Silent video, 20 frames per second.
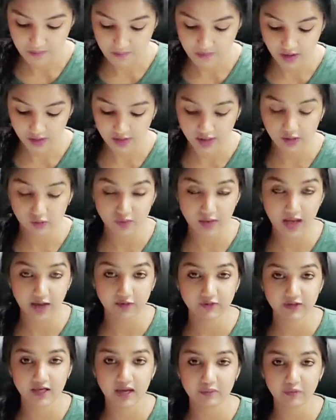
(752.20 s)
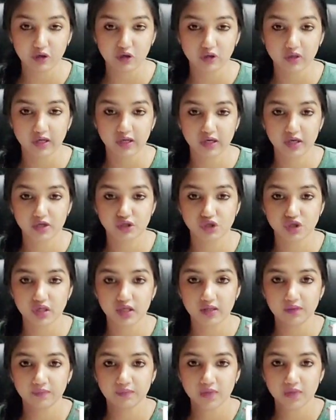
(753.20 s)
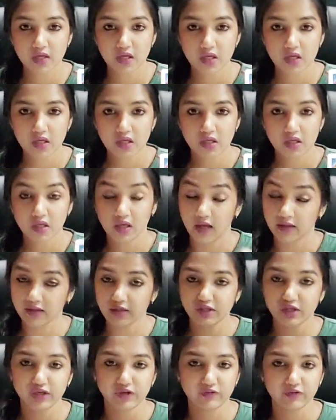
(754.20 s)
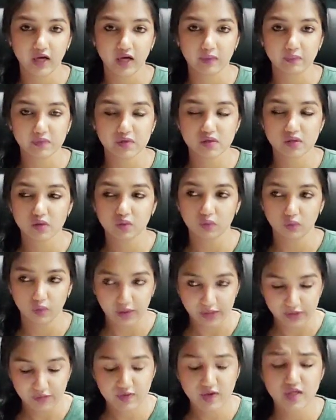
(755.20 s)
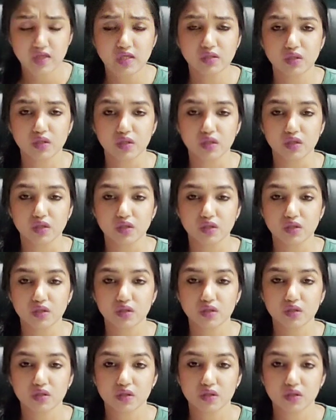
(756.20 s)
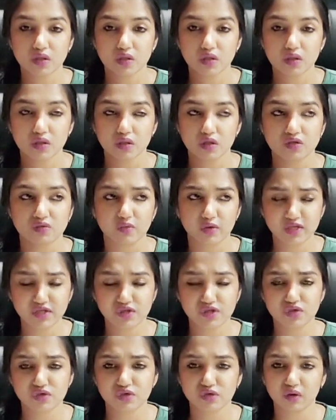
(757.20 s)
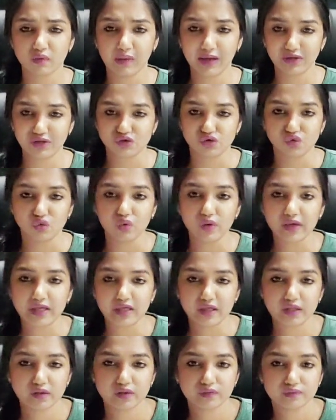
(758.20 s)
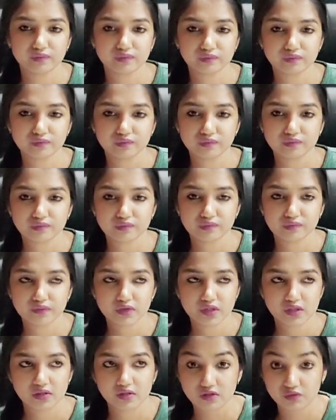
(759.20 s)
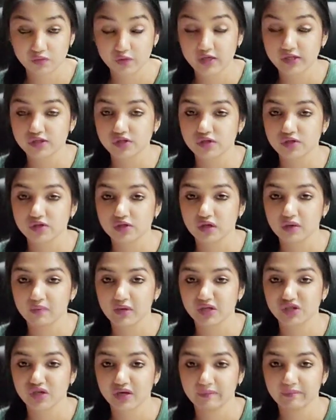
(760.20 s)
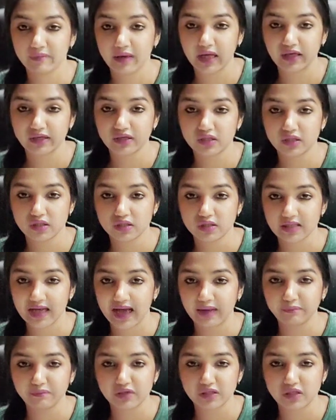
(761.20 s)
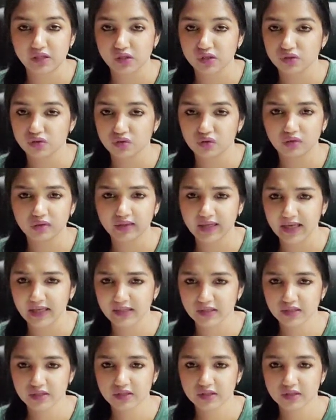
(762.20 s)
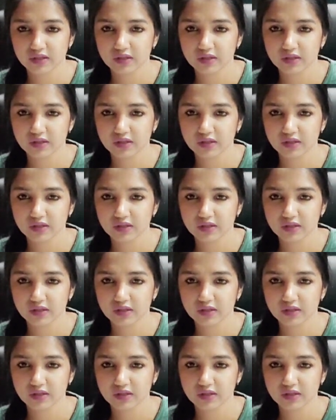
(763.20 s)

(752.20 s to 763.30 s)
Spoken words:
Again, we have a Capricorn energy and the Ten of Cups. Whatever this is, this brings you so much joy. This brings you so much abundance, happiness, all that.